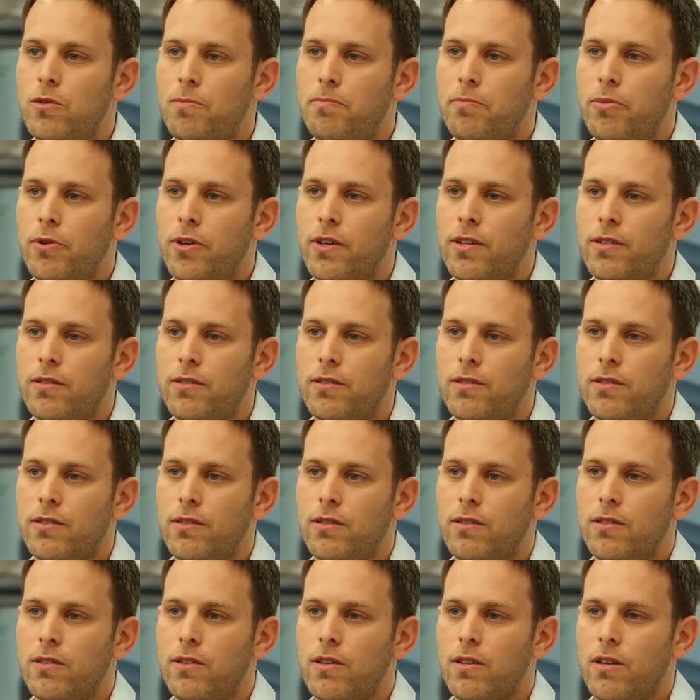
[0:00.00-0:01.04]
to print
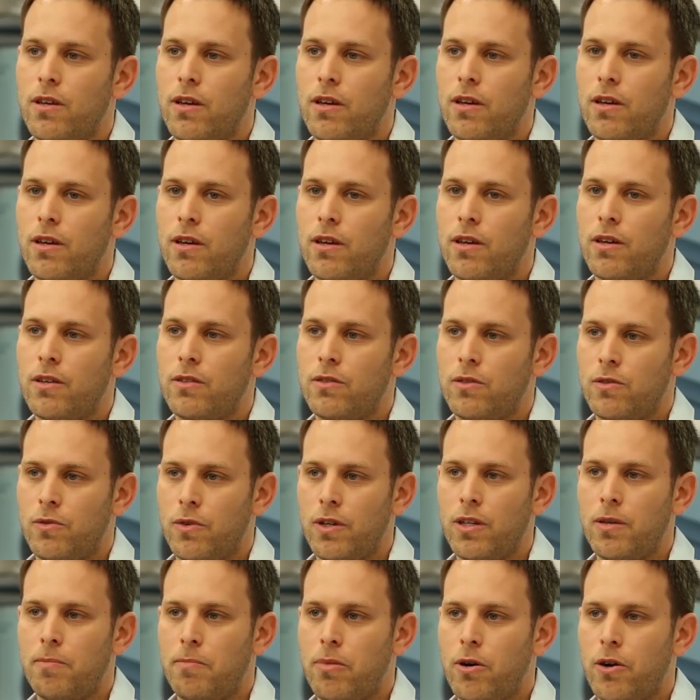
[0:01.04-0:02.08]
uh,
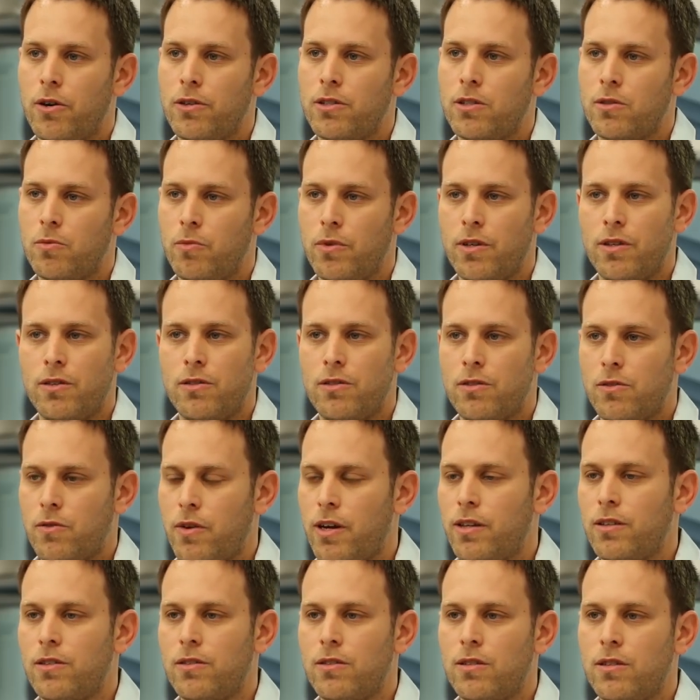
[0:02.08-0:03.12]
three D parts with
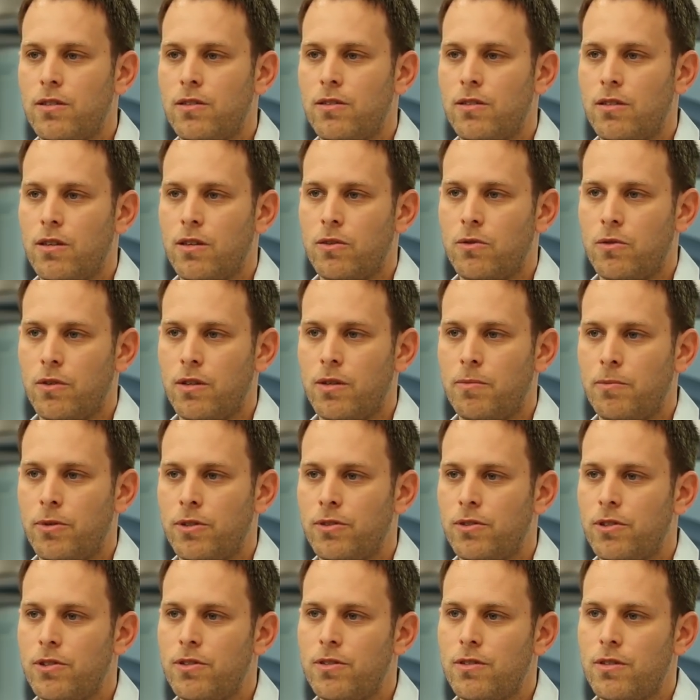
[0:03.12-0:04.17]
Stratasys uh, three D
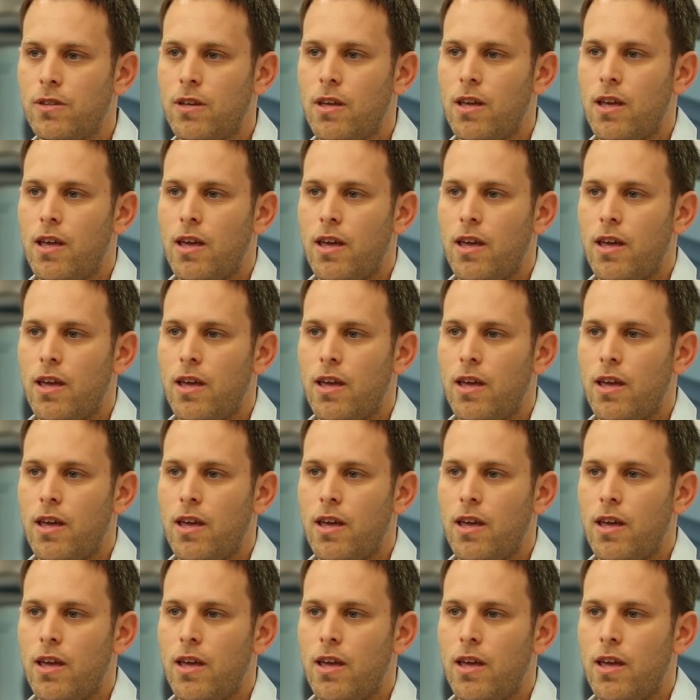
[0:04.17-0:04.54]
printers